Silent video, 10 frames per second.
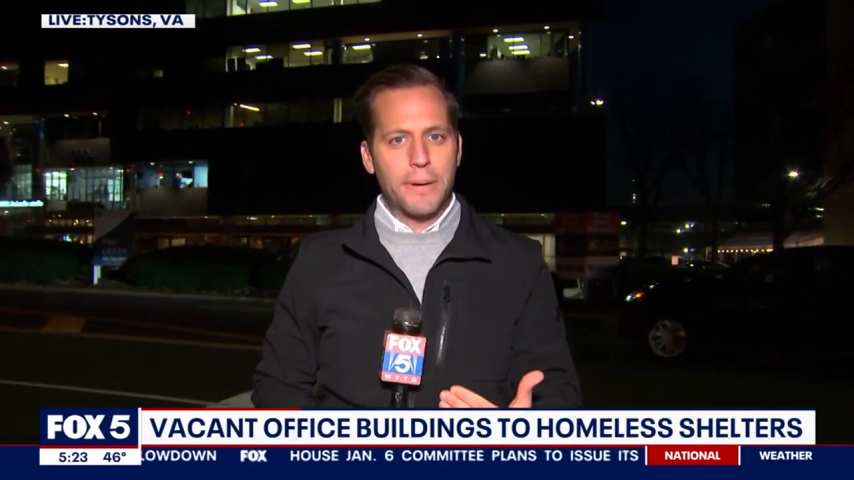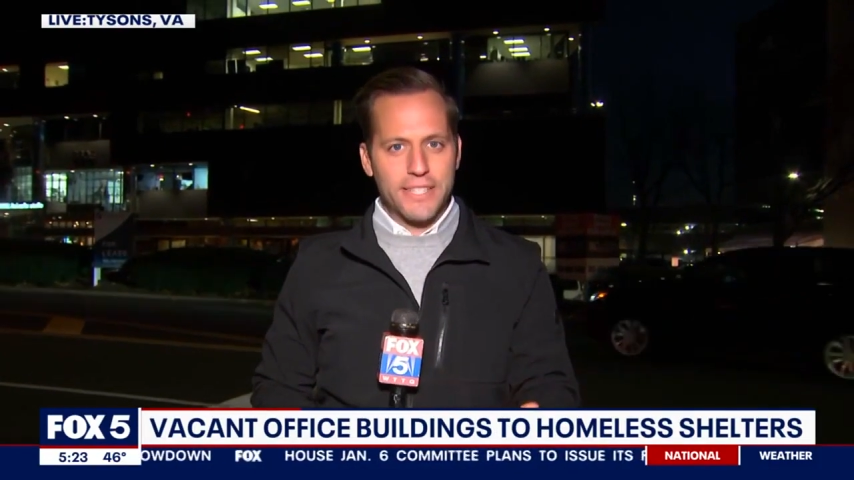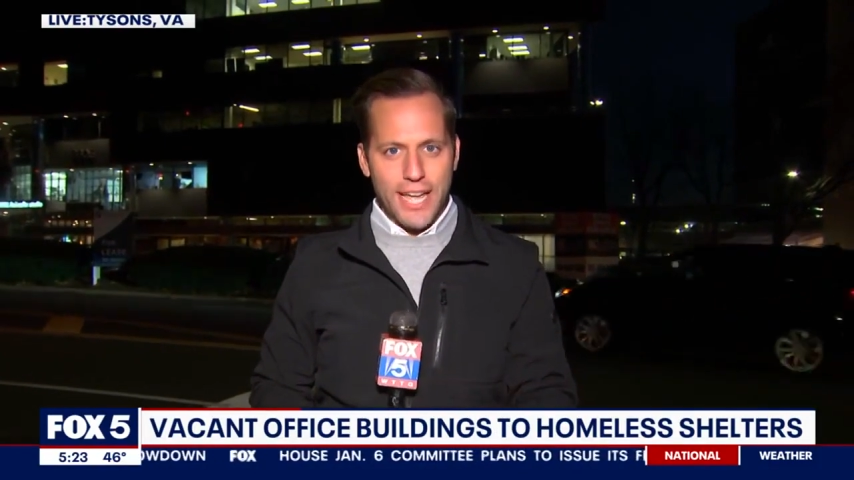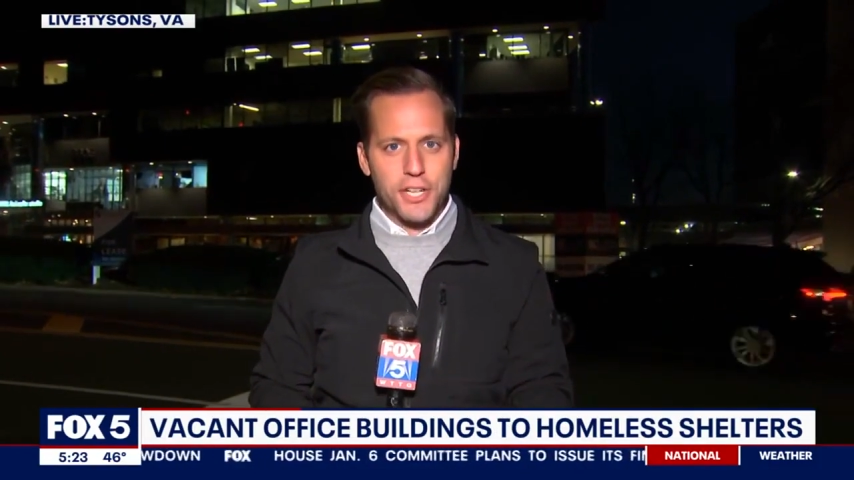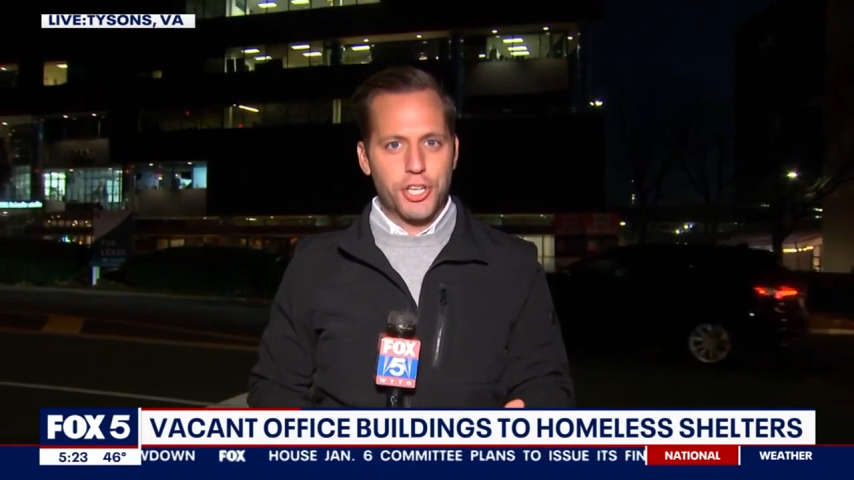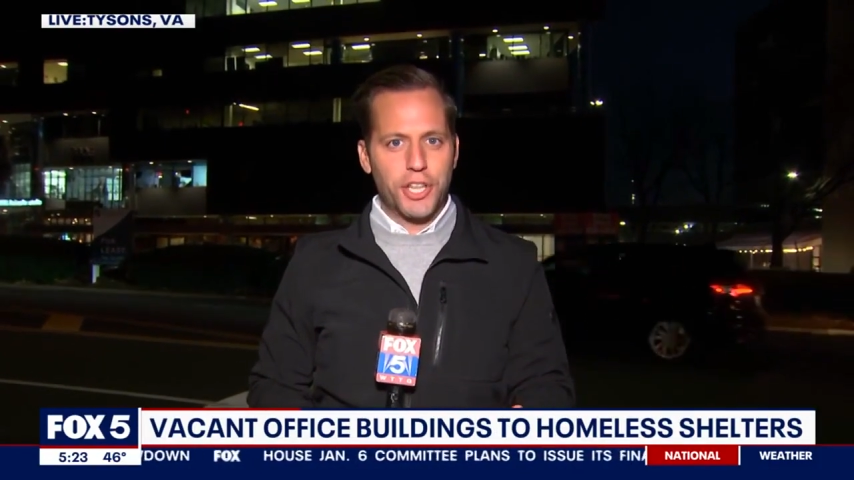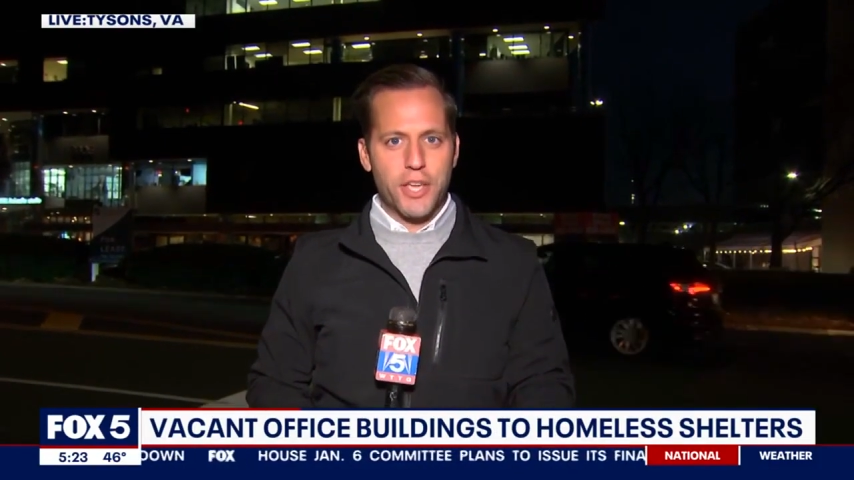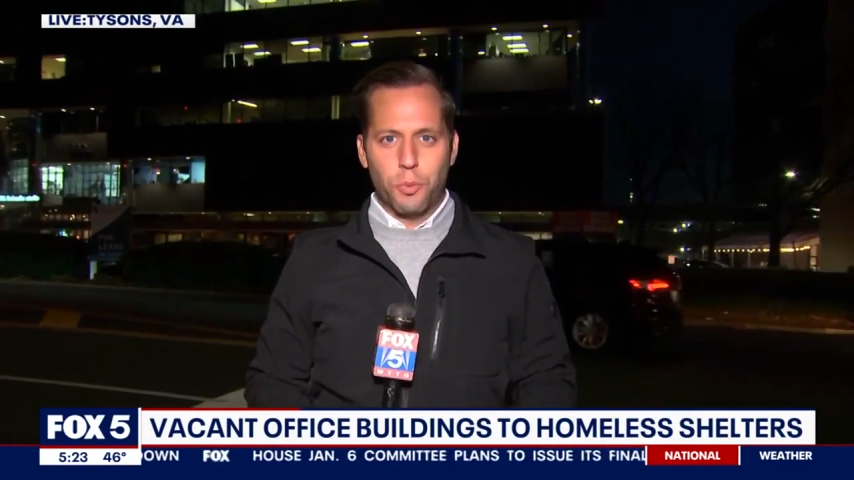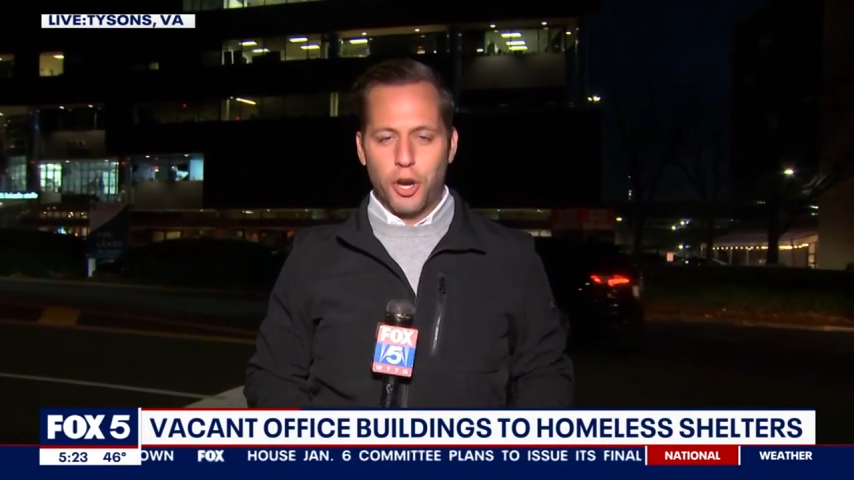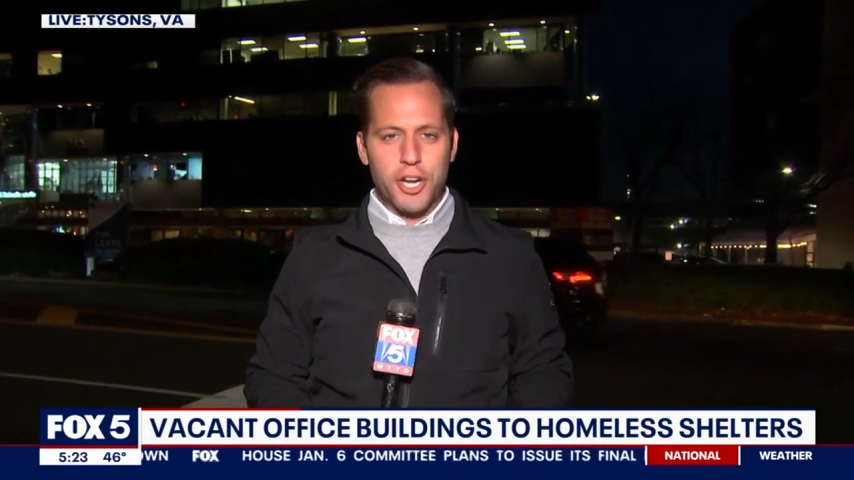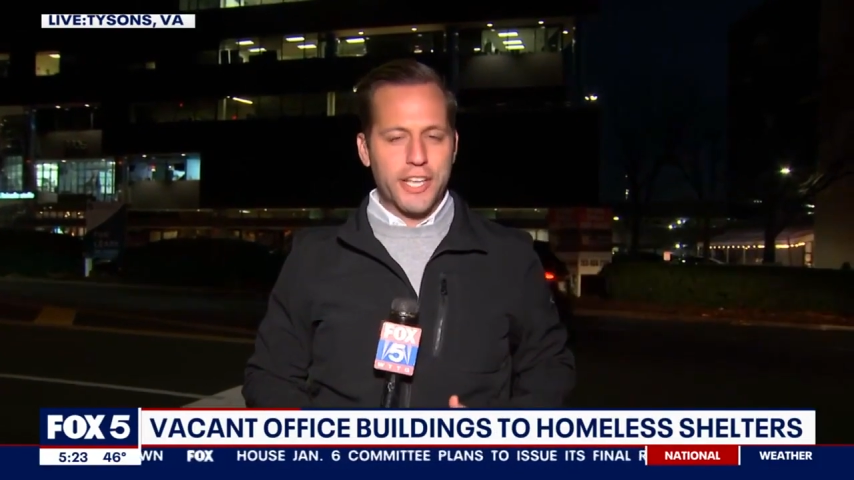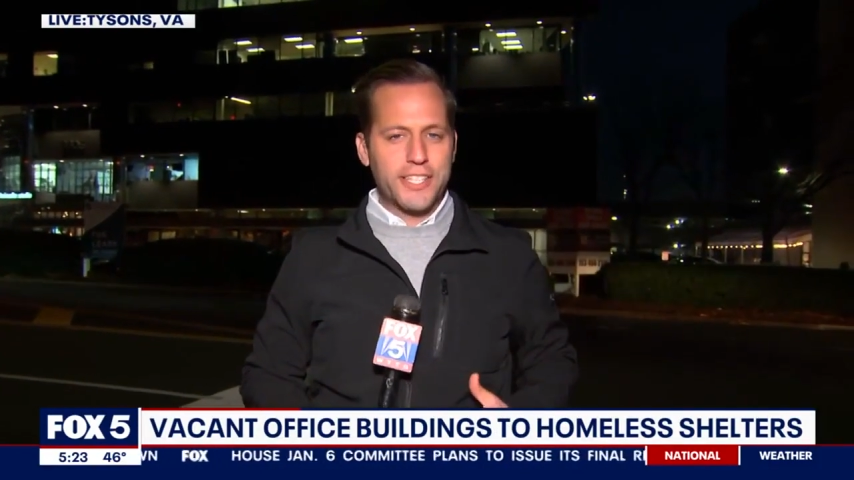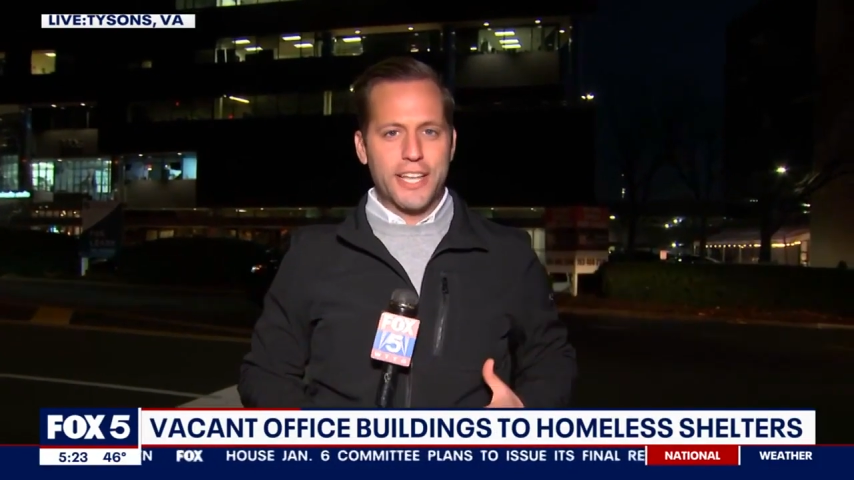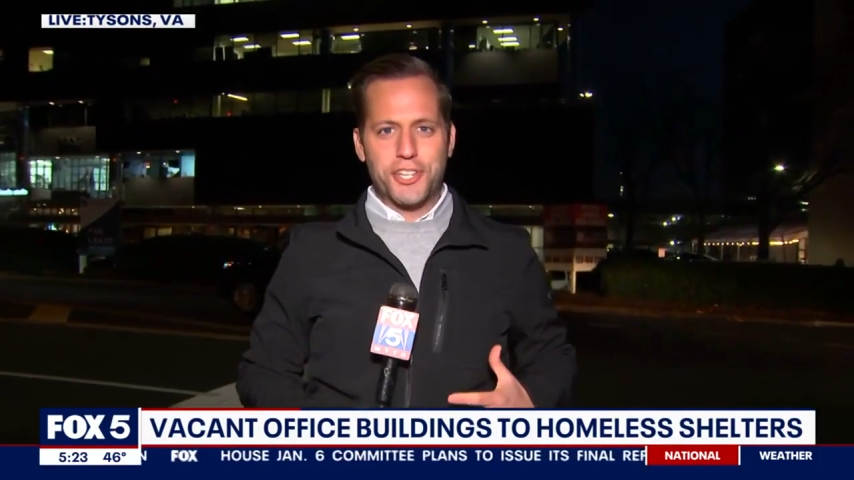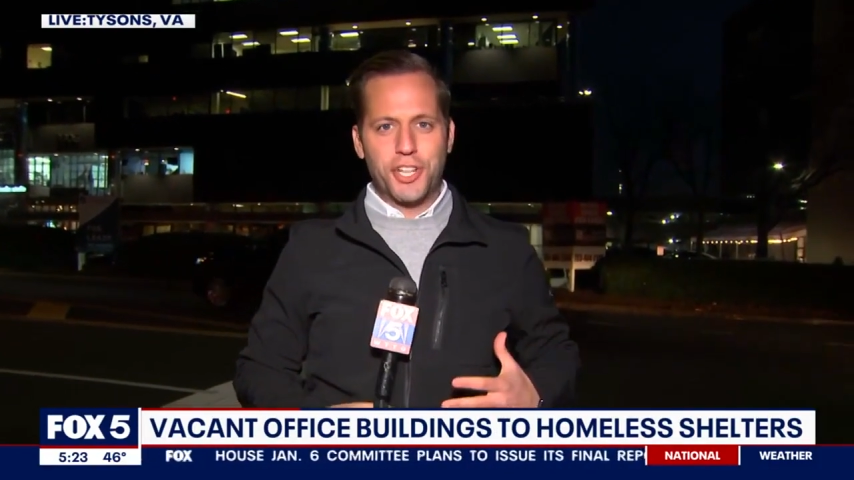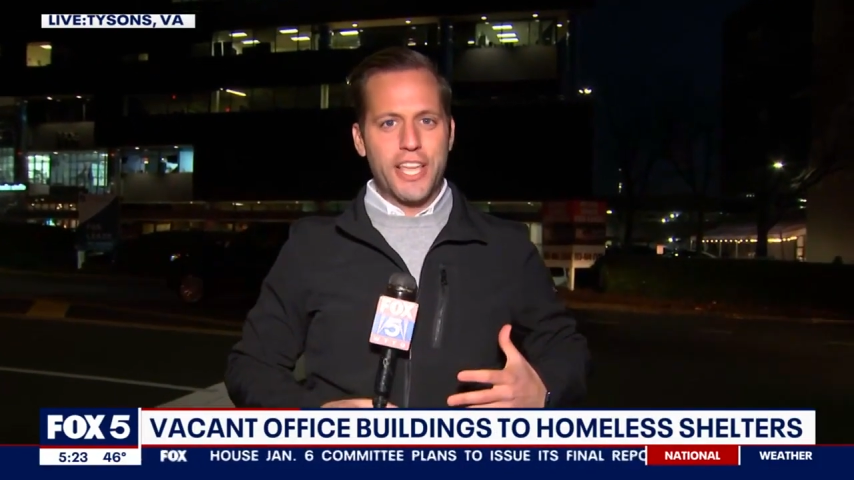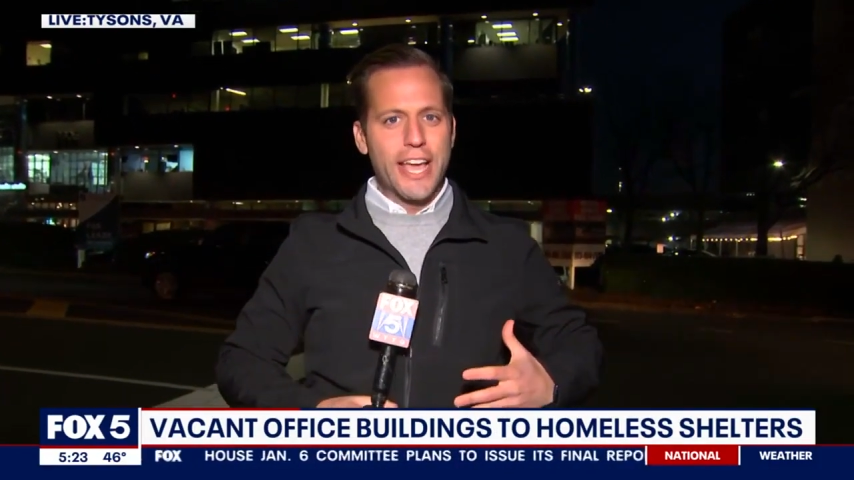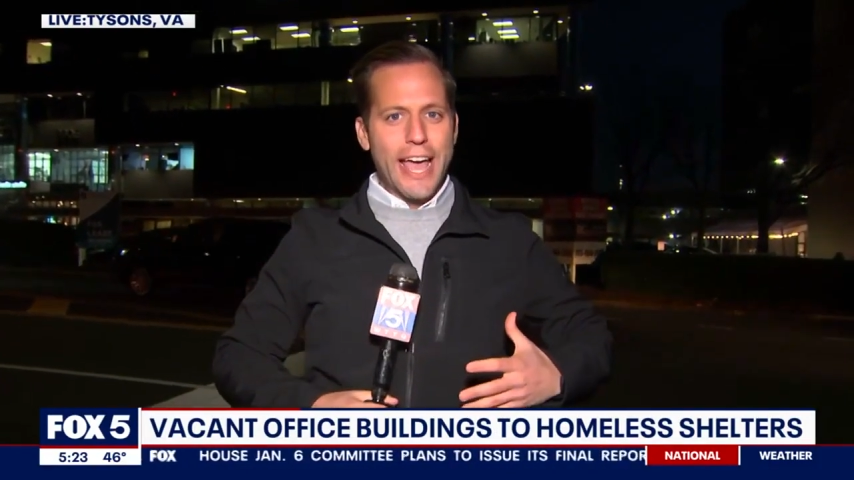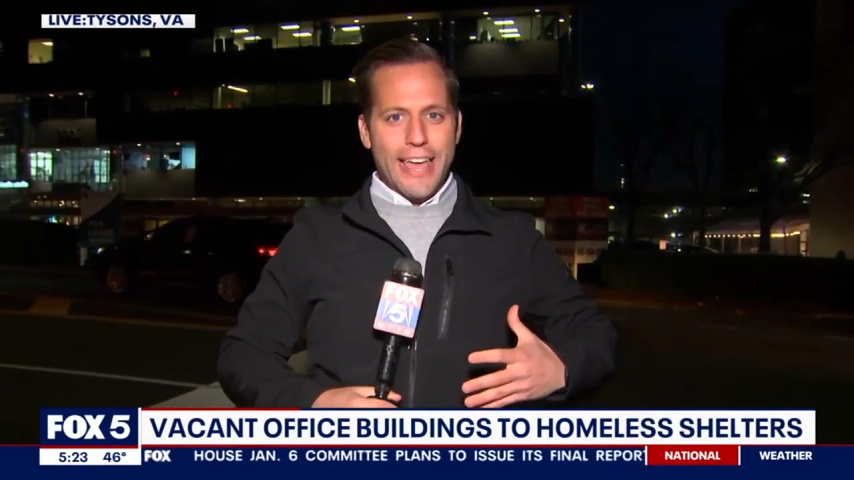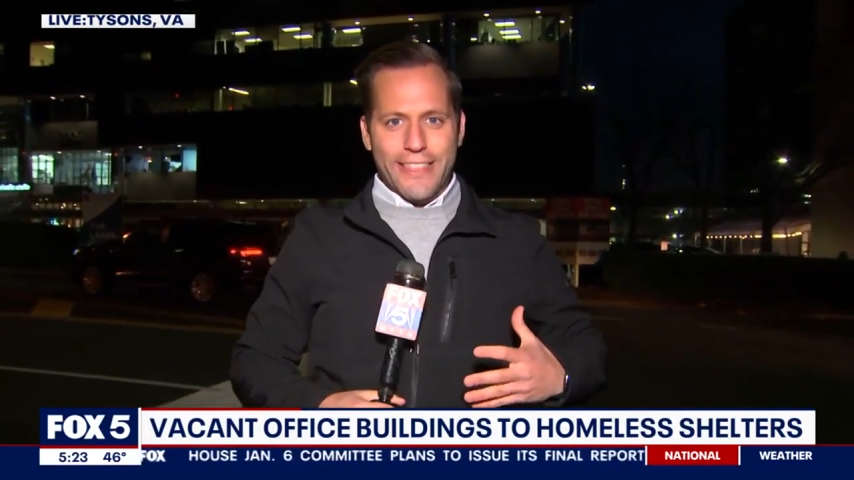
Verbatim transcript: potentially work, essentially